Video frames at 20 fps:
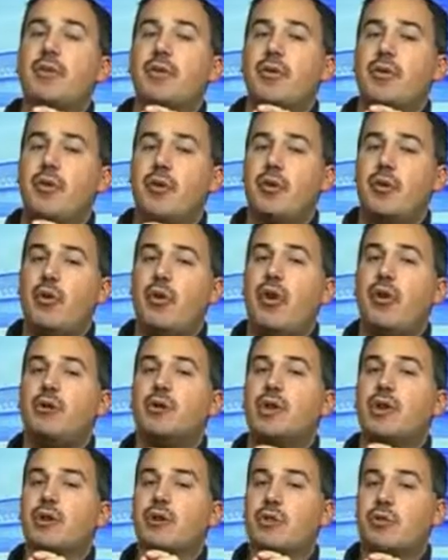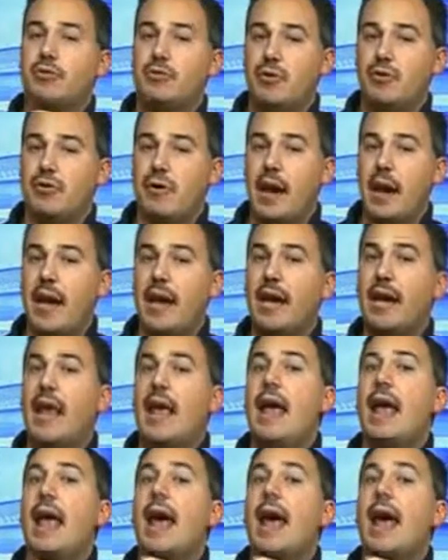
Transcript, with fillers: put on the cross and crucified.